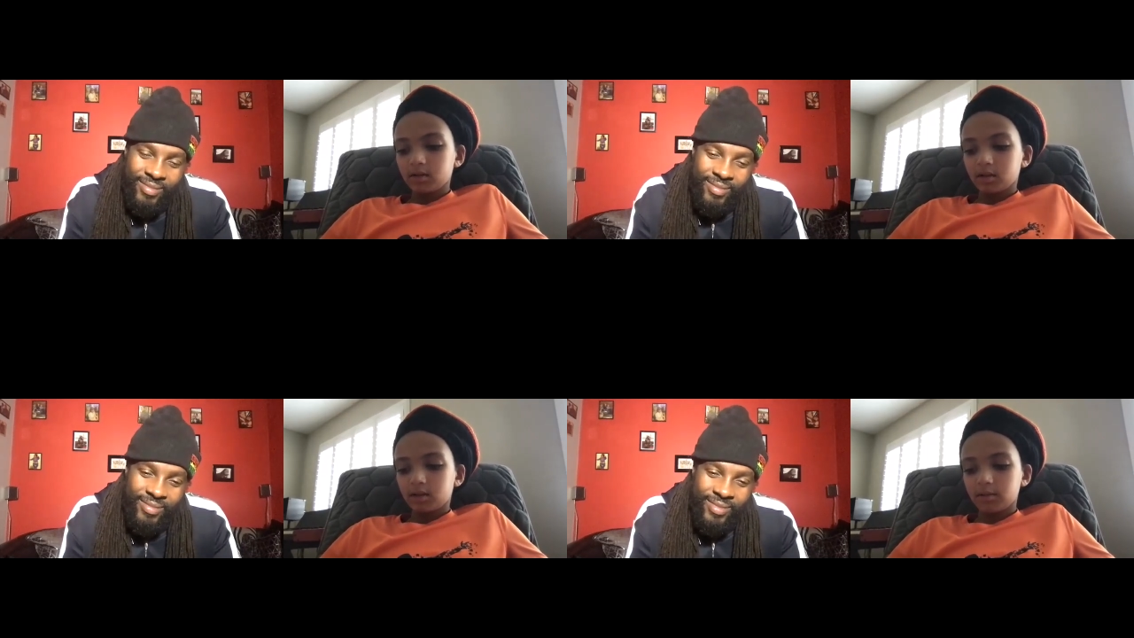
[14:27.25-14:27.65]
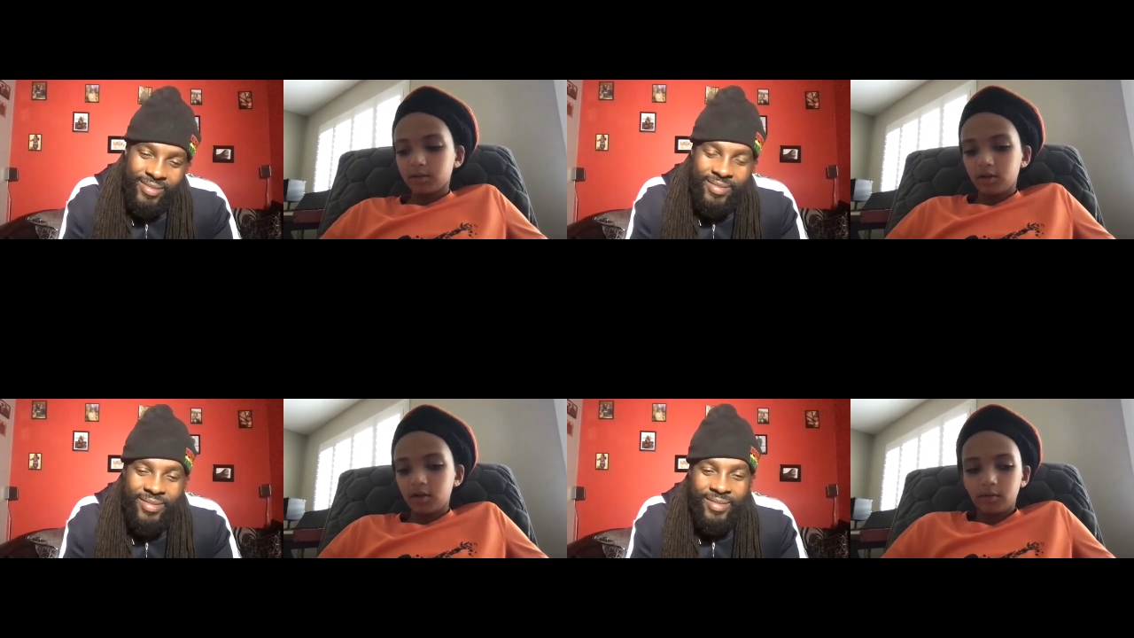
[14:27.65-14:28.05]
Speaker 1: it comes
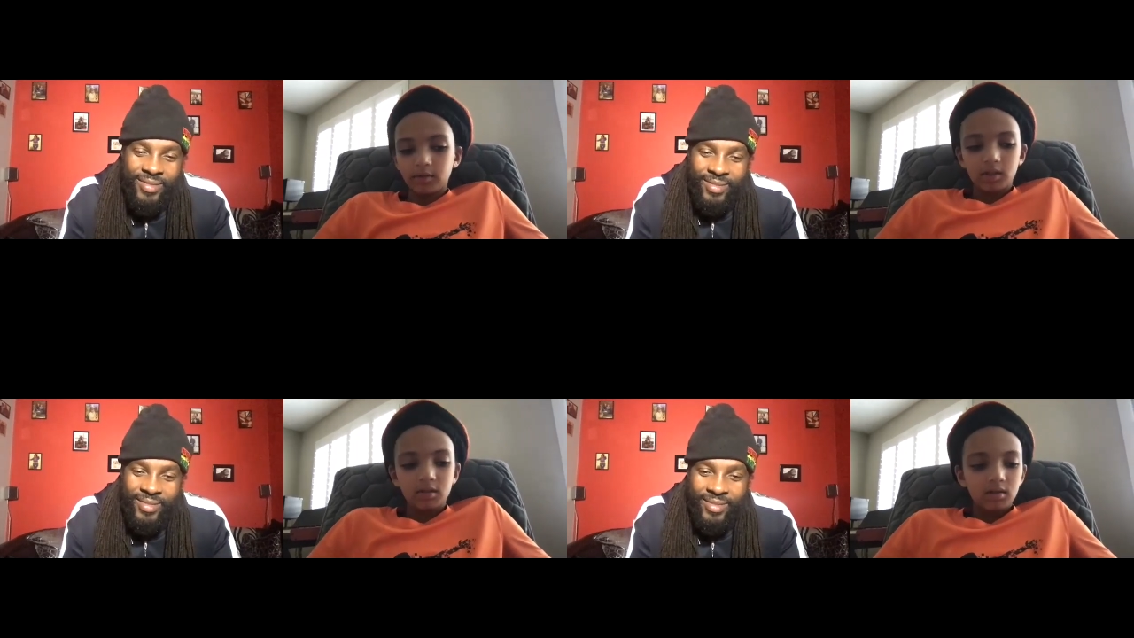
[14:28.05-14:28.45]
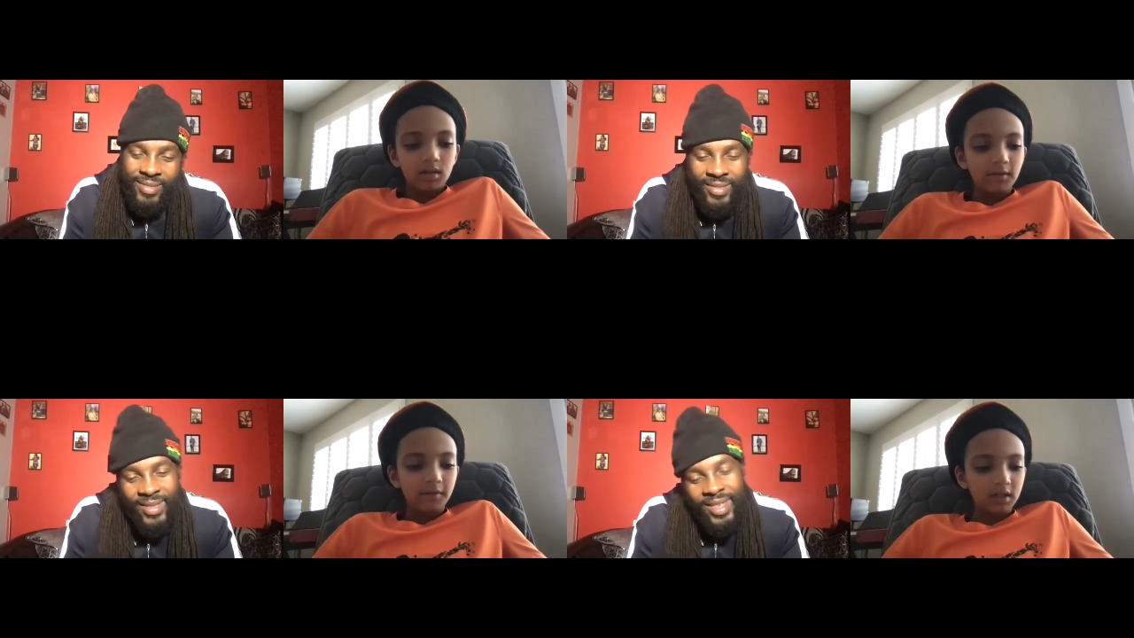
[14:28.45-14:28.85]
along with it.
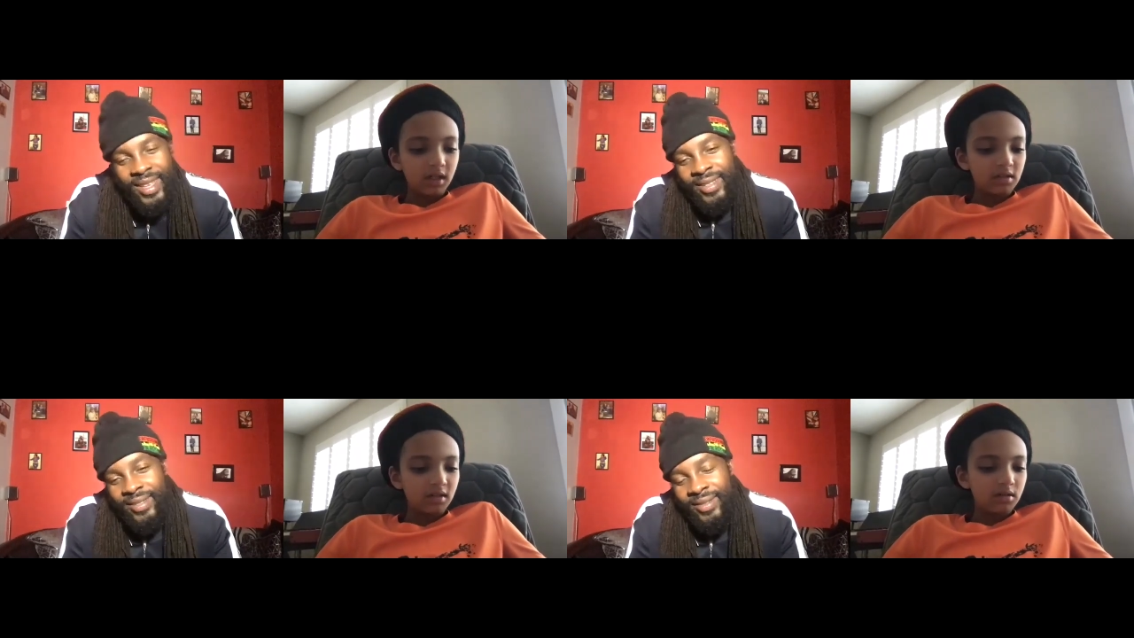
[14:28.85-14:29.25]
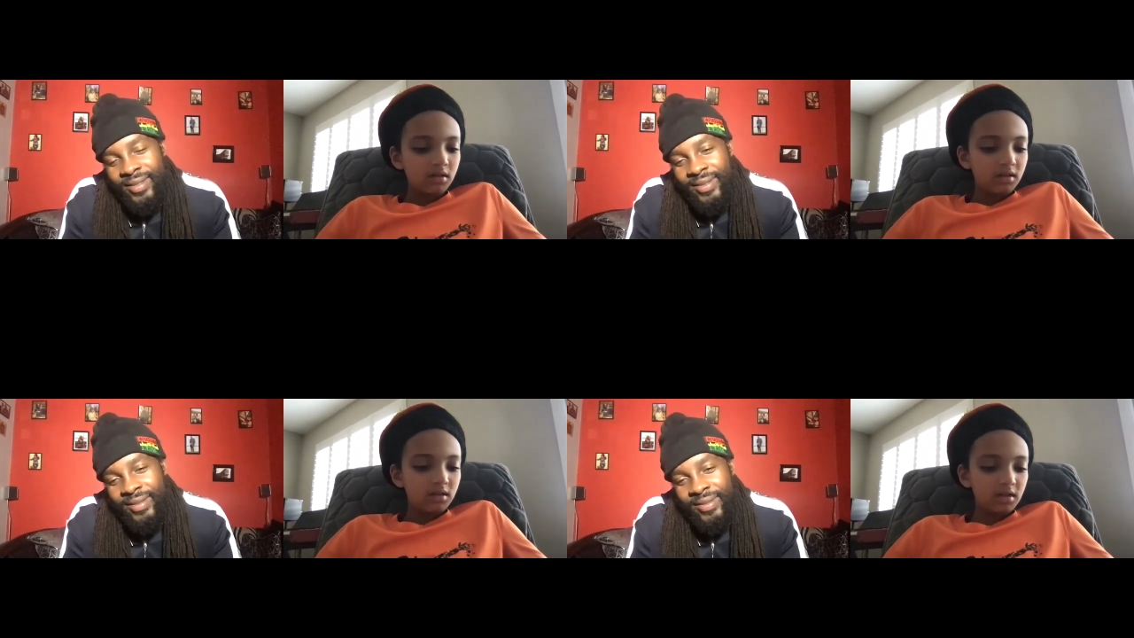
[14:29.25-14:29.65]
If it doesn't,
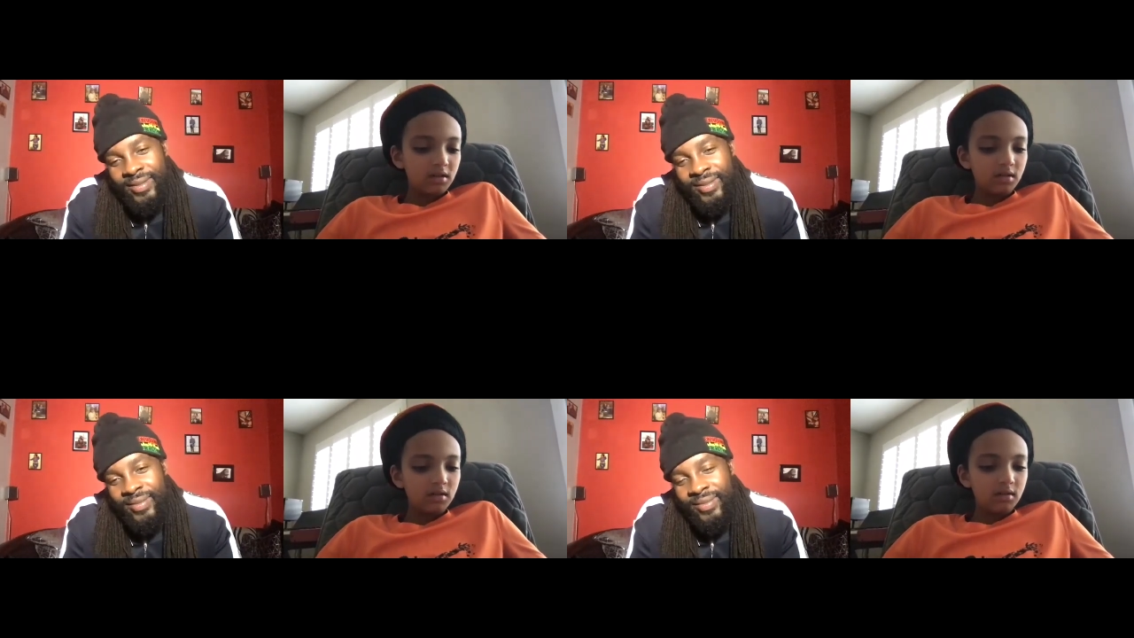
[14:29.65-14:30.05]
it doesn't.